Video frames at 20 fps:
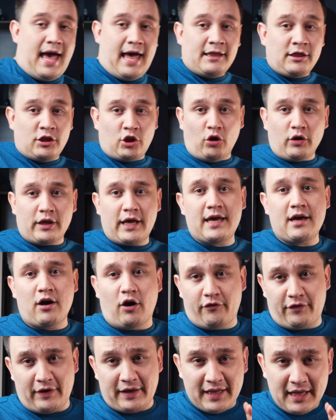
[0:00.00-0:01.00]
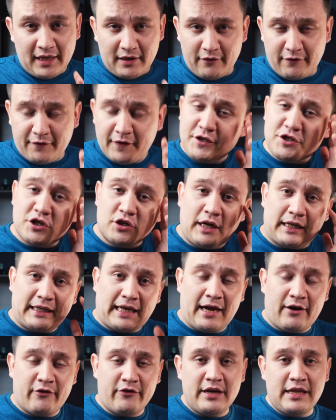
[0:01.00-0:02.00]
And talking of another feature that
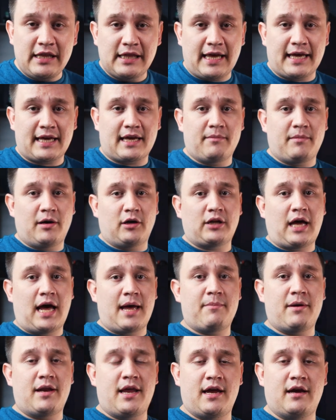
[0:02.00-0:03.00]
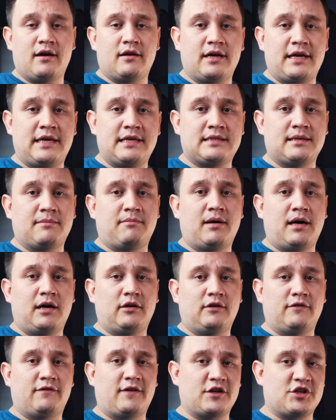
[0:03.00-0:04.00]
I really like about iPad Air is
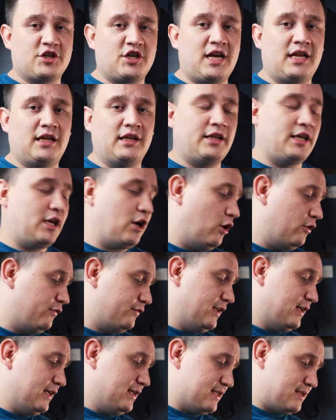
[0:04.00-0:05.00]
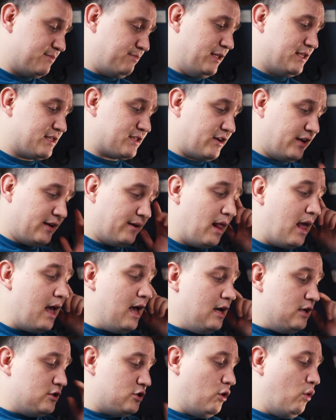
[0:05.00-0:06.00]
about the functionality of the split screen.
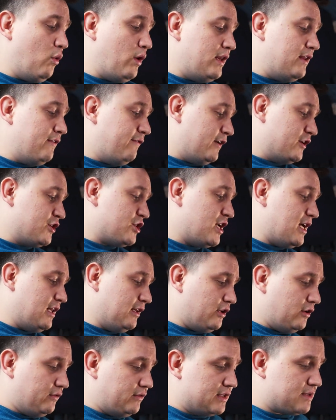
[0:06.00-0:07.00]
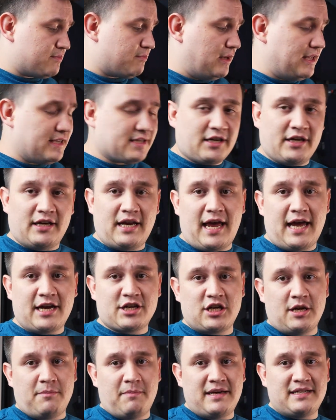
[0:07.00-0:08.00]
So in the functionality of the split screen,
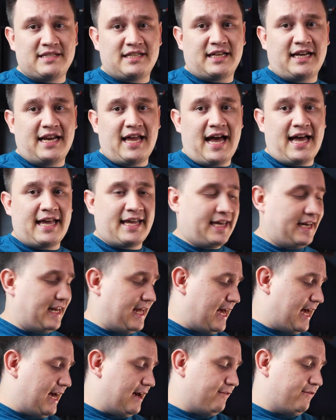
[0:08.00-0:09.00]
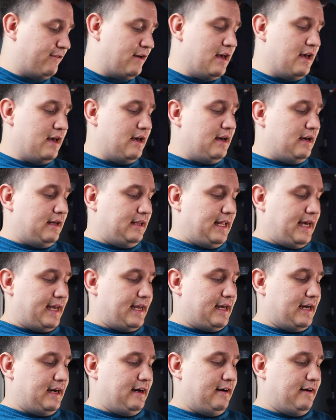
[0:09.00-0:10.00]
actually basically I can have like